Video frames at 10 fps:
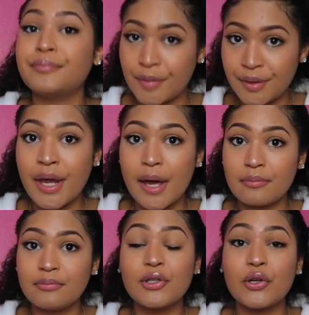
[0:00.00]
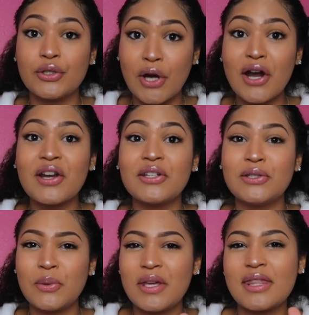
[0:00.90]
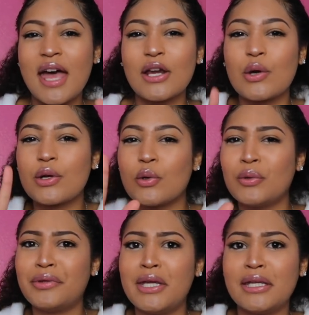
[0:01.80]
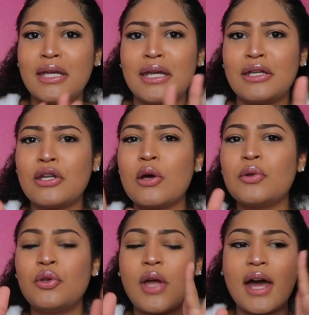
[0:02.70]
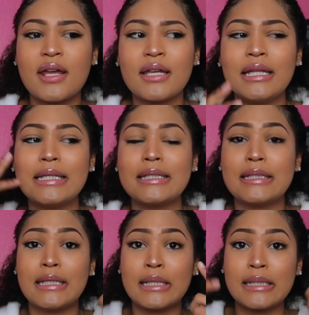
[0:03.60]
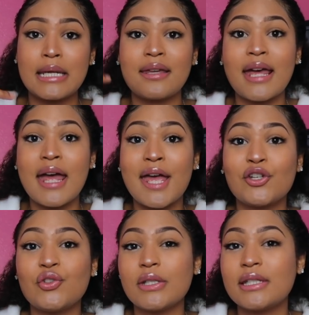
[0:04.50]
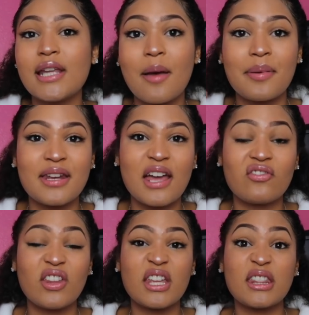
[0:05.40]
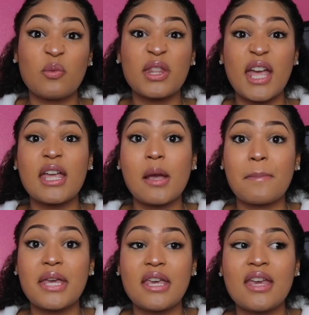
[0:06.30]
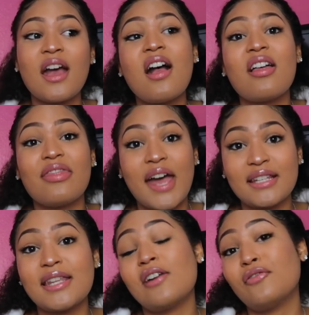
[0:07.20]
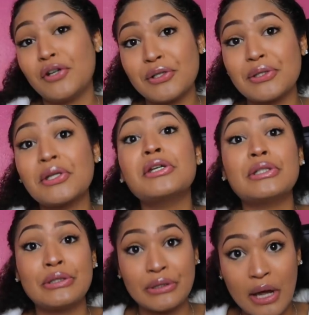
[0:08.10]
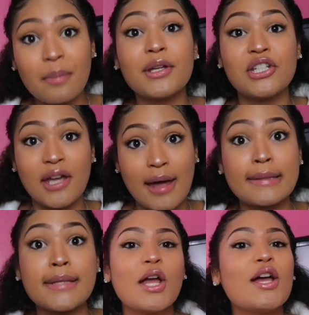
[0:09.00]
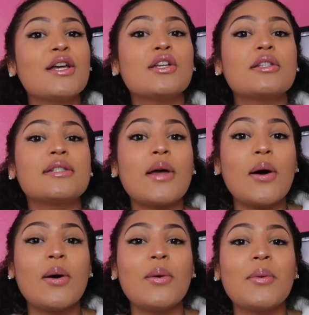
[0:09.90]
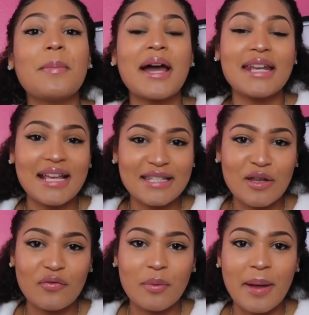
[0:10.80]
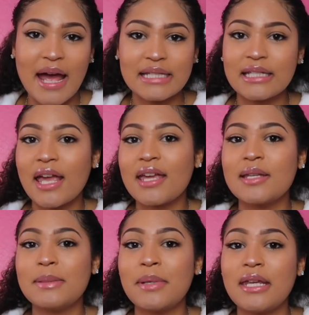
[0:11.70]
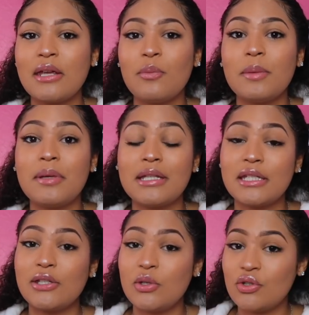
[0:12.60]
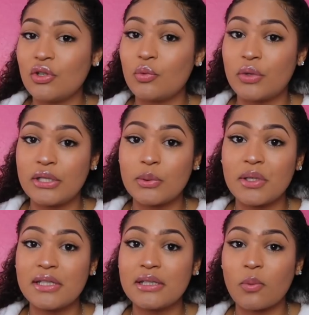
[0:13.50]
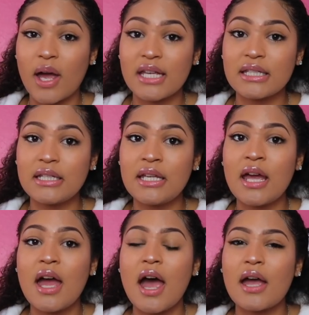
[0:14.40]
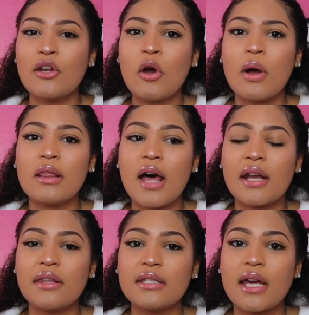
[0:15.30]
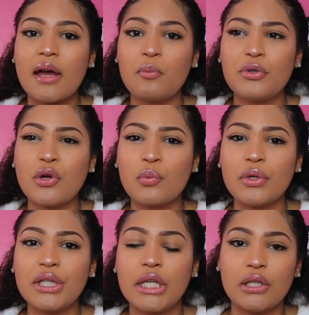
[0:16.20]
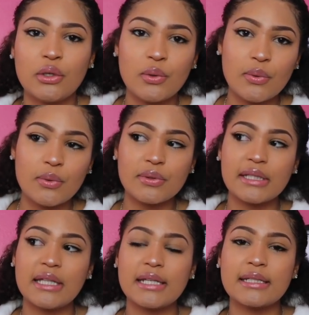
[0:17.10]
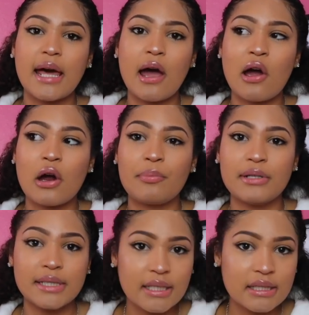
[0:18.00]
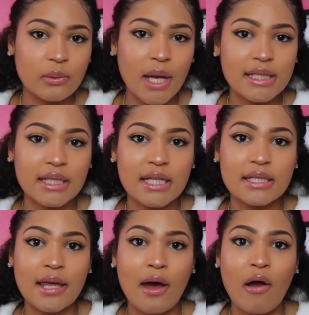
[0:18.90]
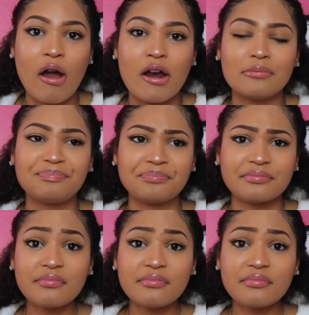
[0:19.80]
yeah, start doing that critical thinking. You know, you gotta start taking that extra step, and I feel like with AMP, that's that first step that you gotta take. So my next tip for passing A&P would be to use your resources wisely. I know a lot of the time we don't really use the things that are presented to us, the things that are